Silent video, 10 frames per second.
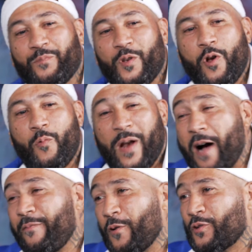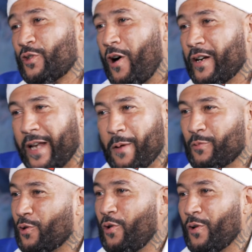you know, when I first started, they
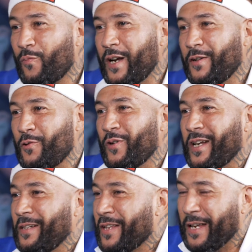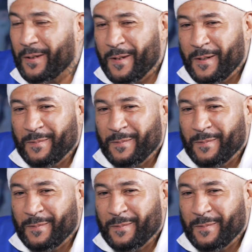was all already doing their thing.